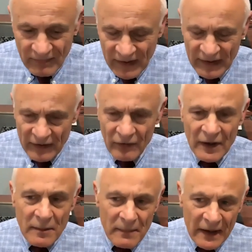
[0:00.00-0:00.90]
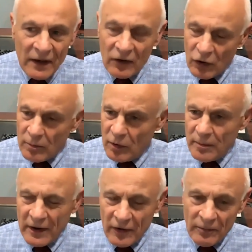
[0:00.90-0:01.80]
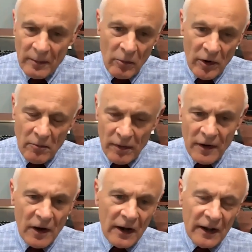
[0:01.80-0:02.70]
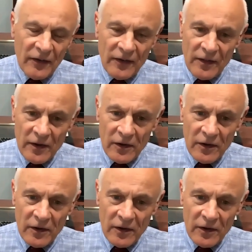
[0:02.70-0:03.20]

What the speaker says: and I really mean global because we work with colleagues in the